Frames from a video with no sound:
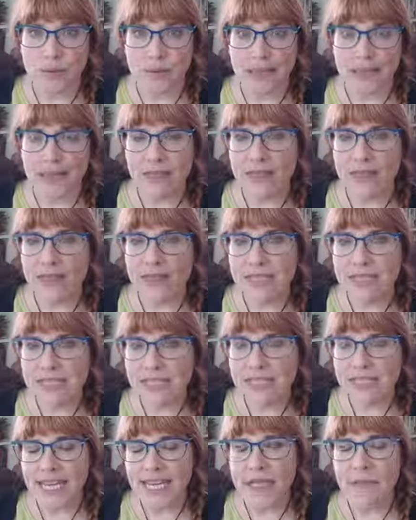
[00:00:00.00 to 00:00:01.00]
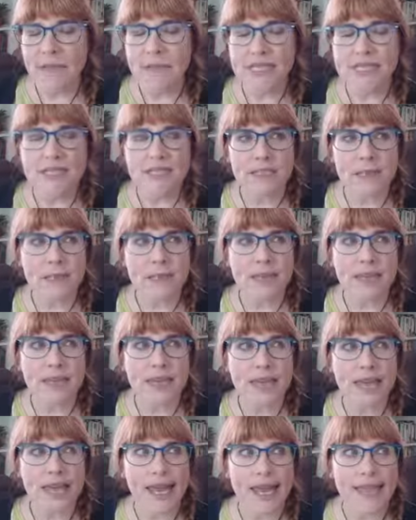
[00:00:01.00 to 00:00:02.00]
and this can be
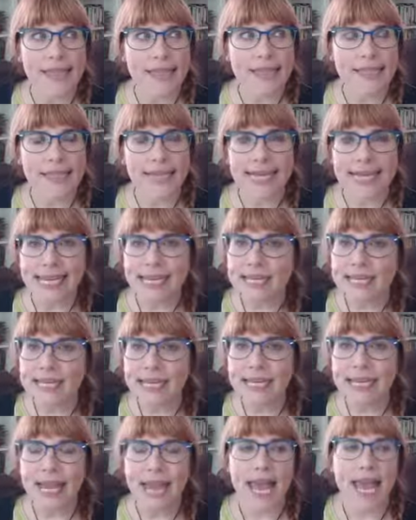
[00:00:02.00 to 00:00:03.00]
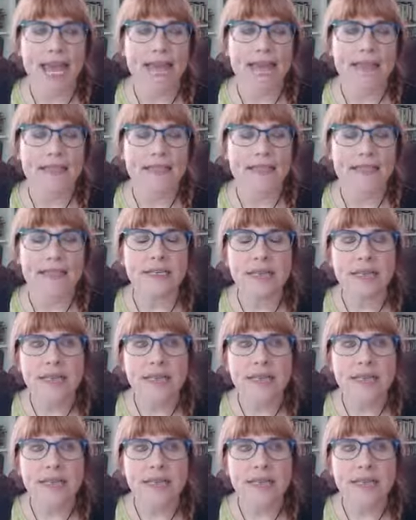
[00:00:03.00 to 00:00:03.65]
something as easy as